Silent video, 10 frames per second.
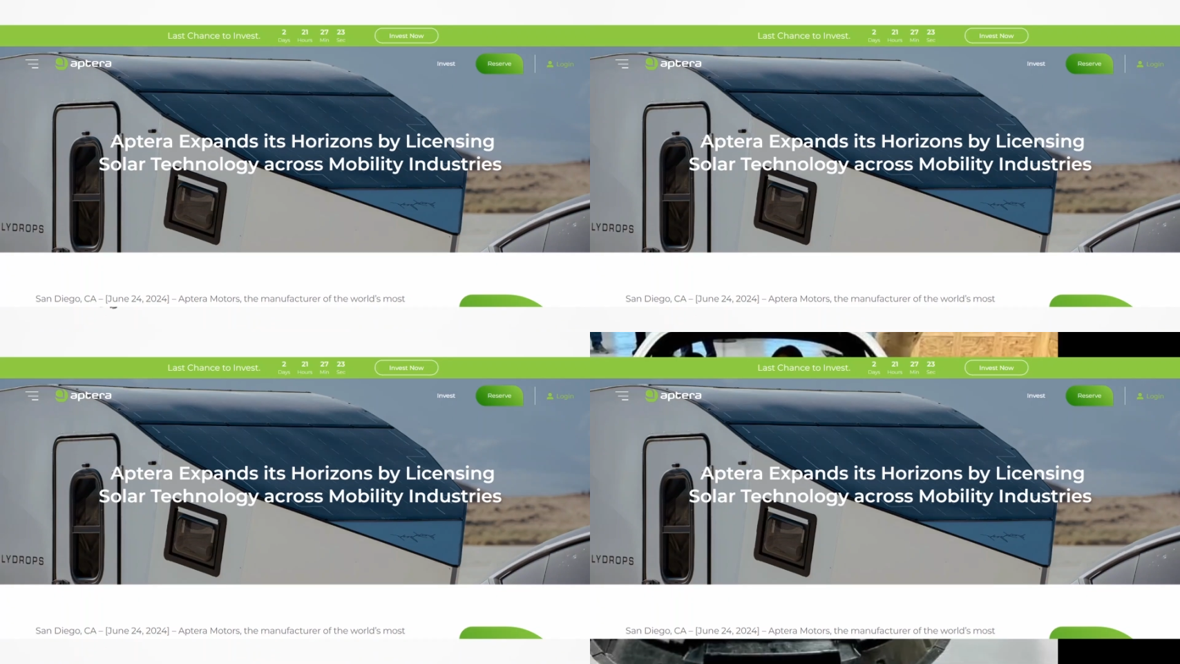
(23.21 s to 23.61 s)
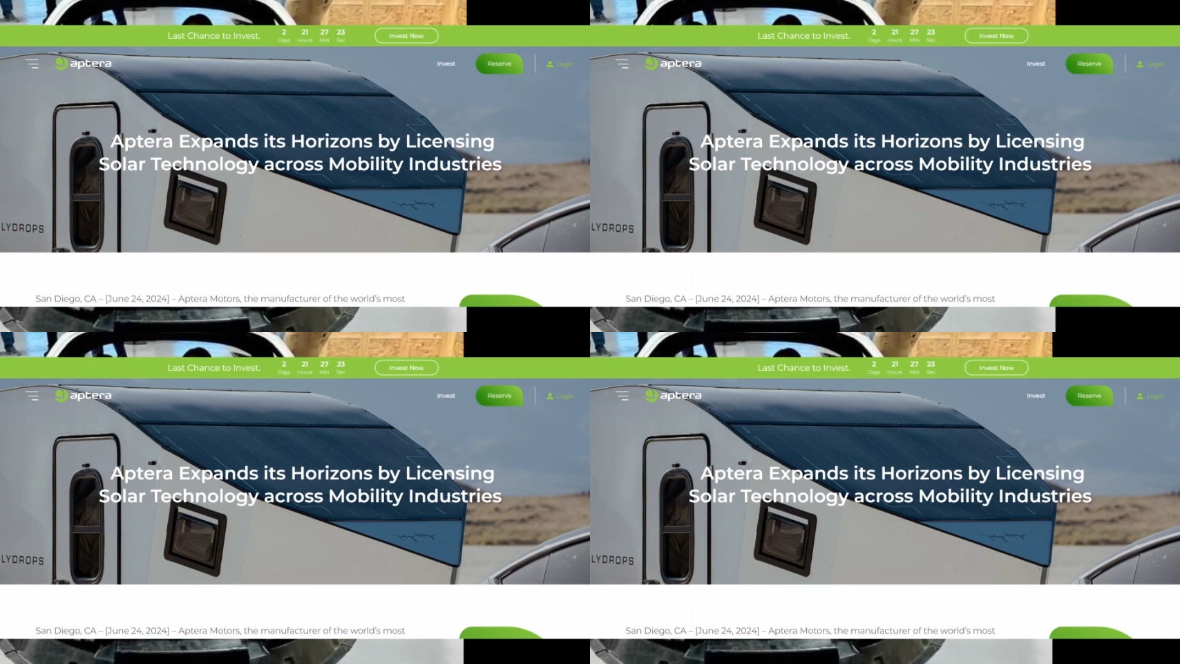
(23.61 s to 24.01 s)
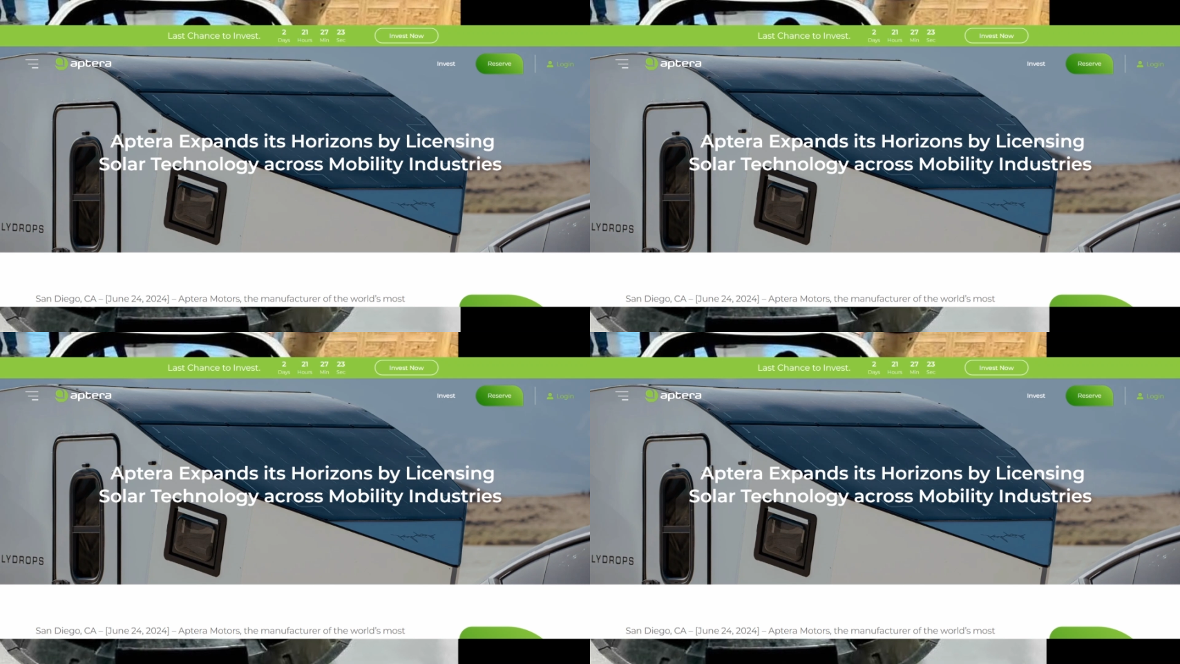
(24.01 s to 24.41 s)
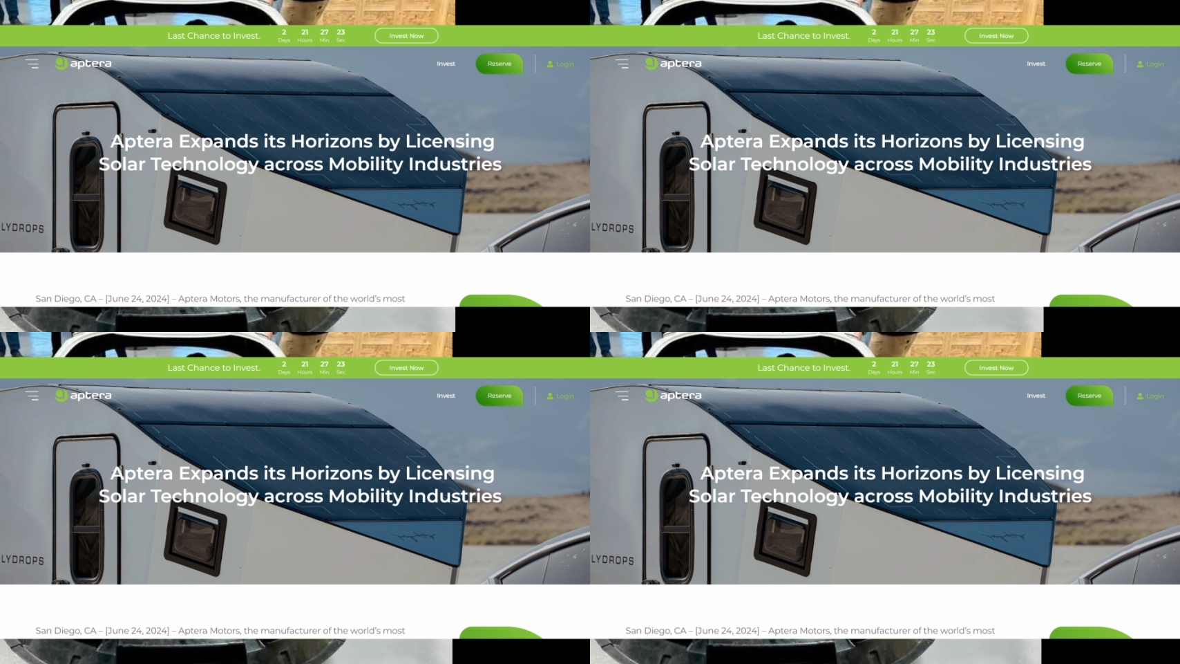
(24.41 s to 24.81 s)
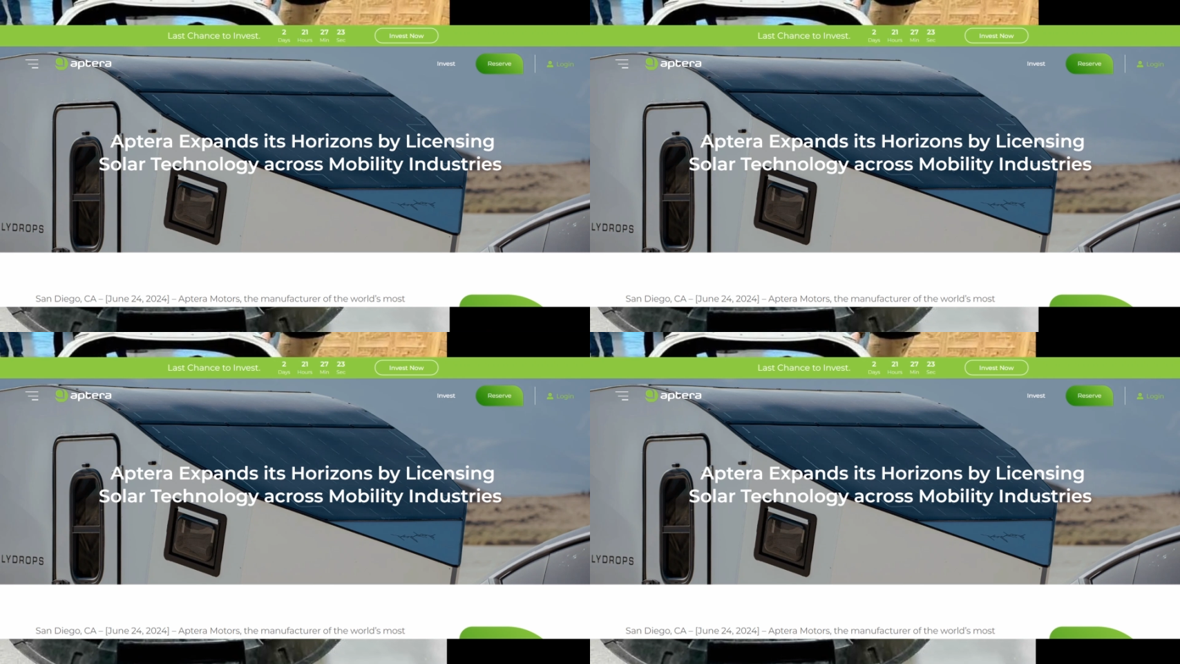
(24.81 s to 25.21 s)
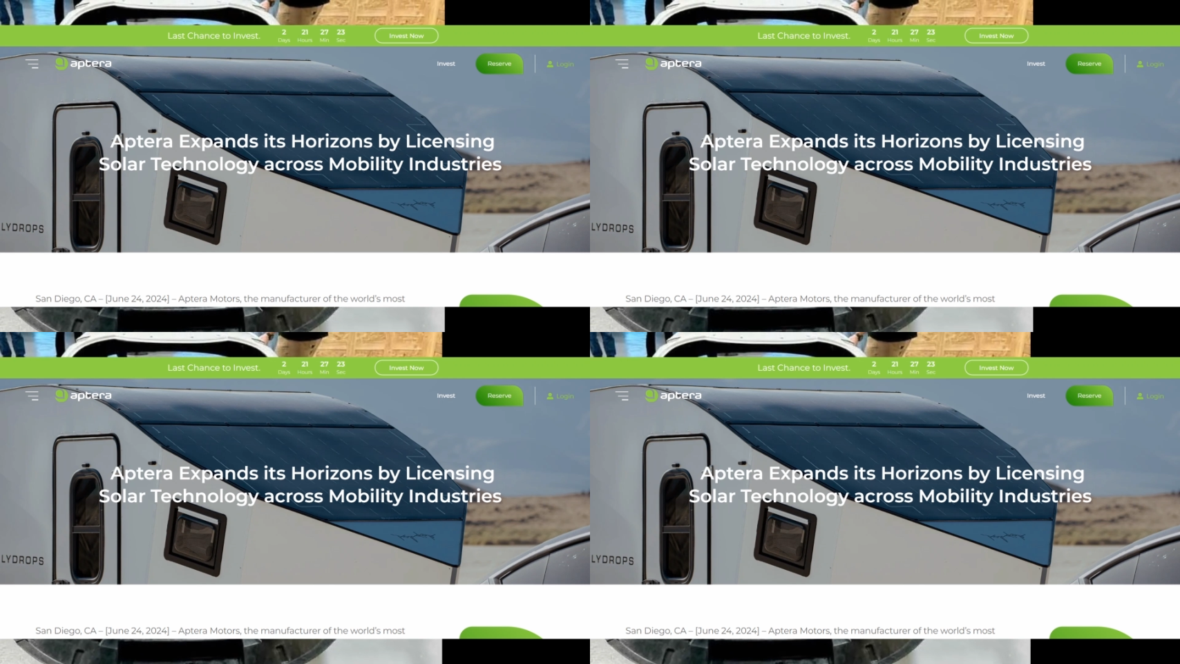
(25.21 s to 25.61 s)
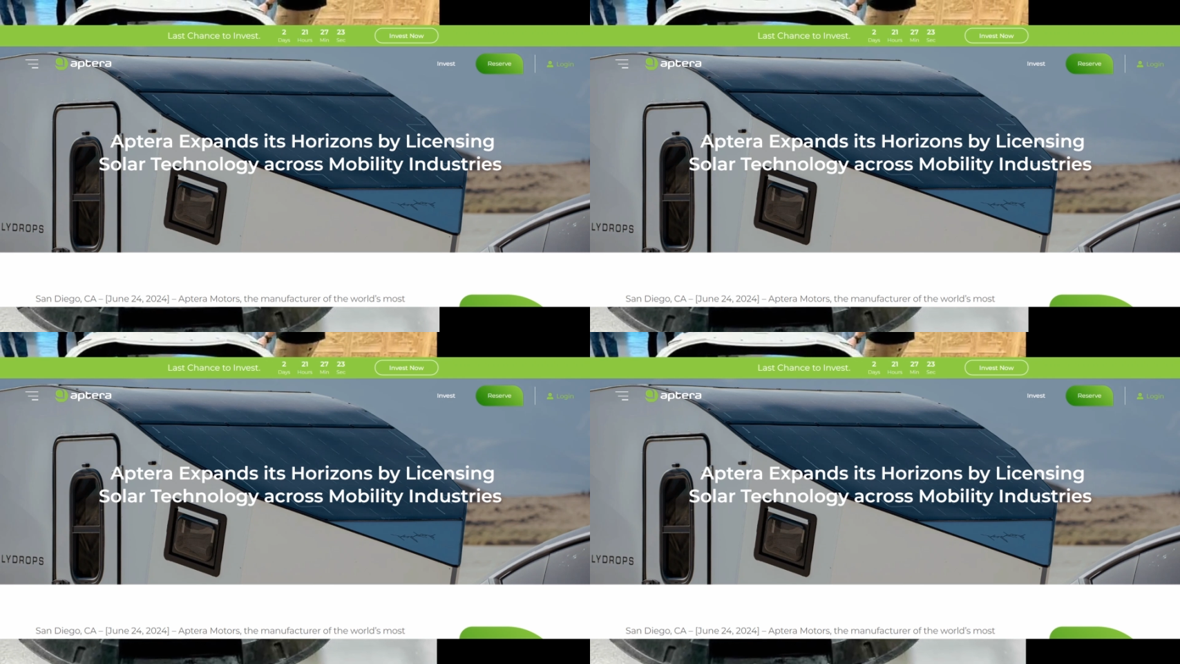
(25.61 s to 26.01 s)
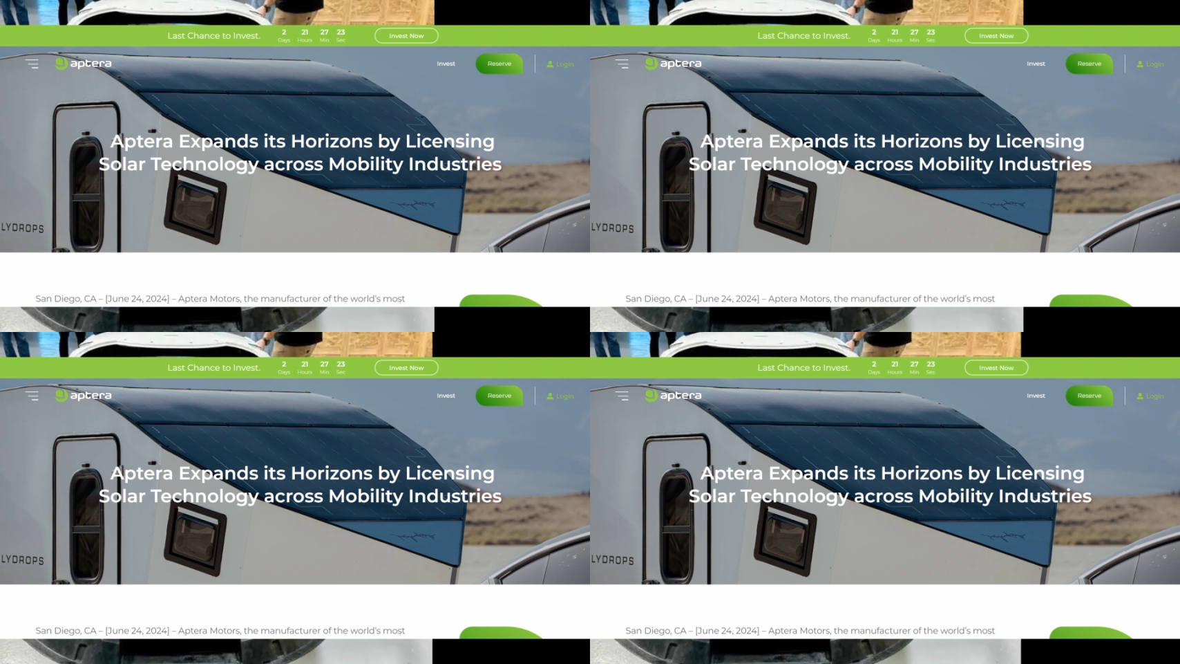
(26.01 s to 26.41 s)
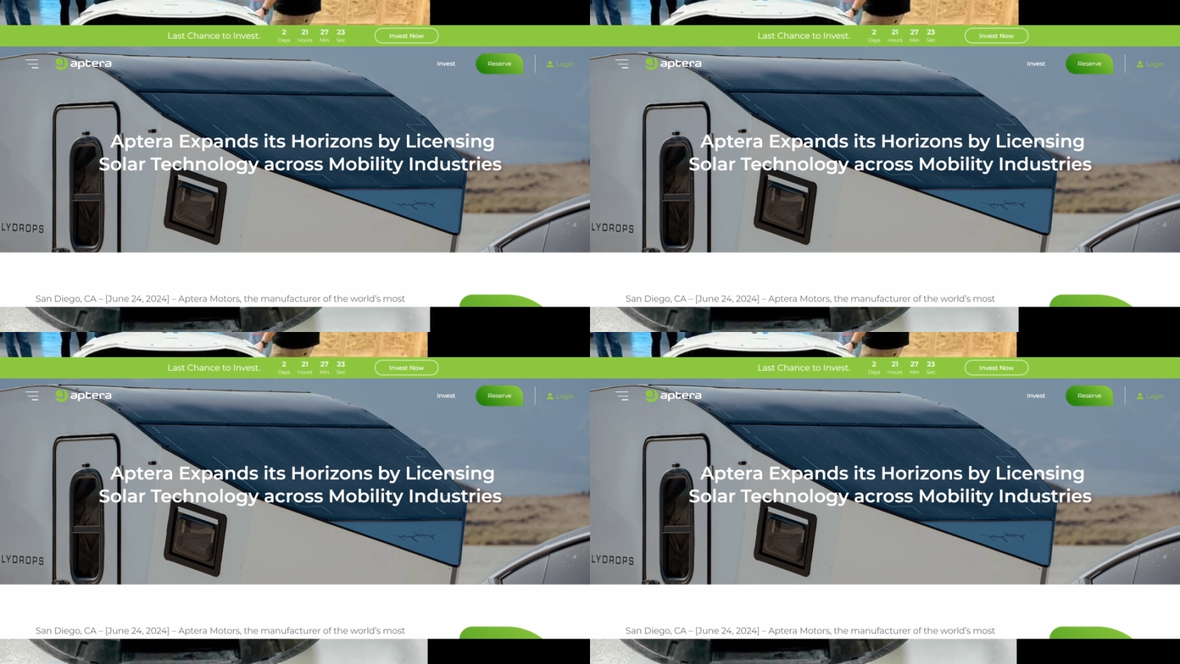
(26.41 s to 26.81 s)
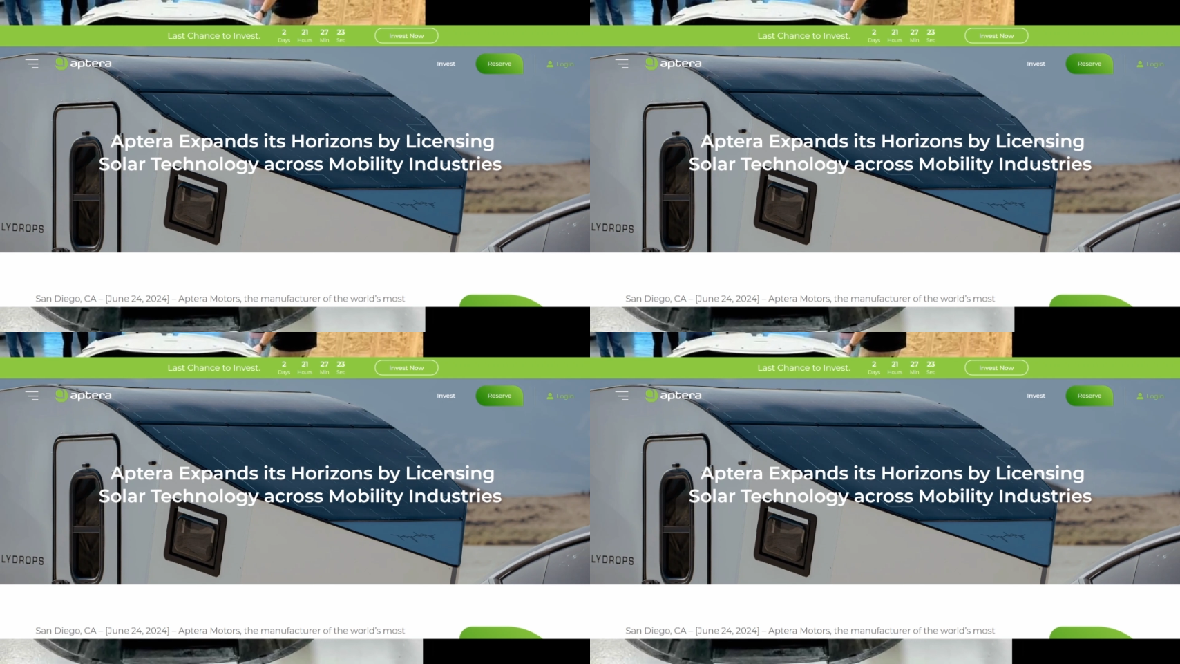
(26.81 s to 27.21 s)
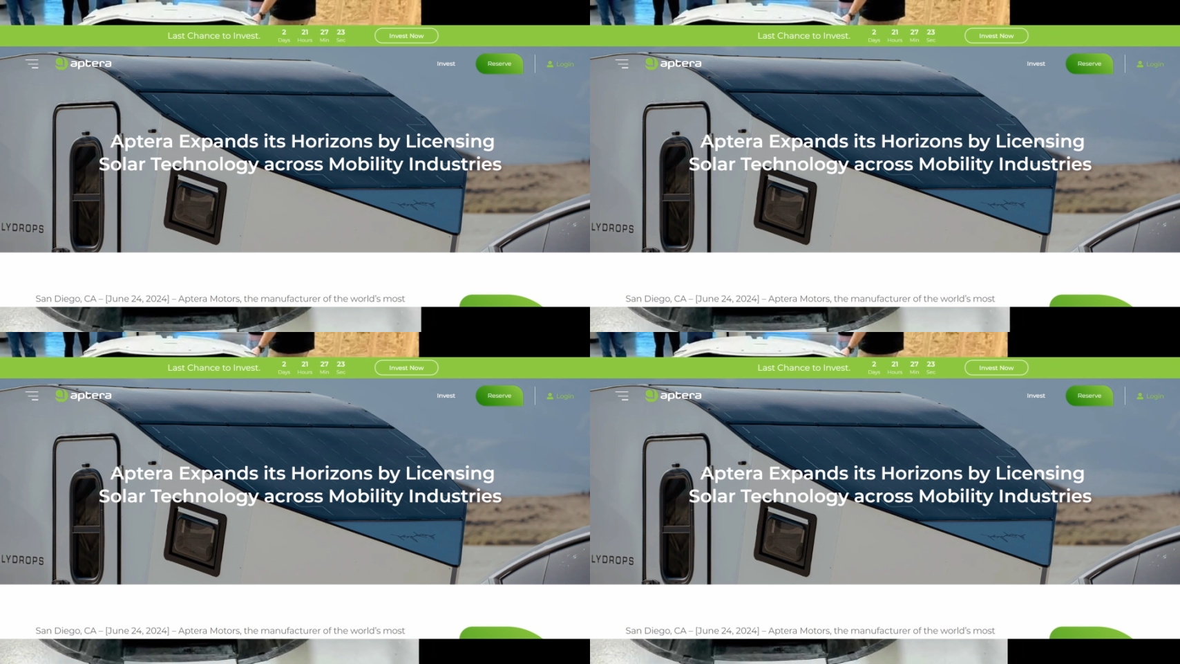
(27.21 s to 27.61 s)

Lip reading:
[unreadable: no face in view]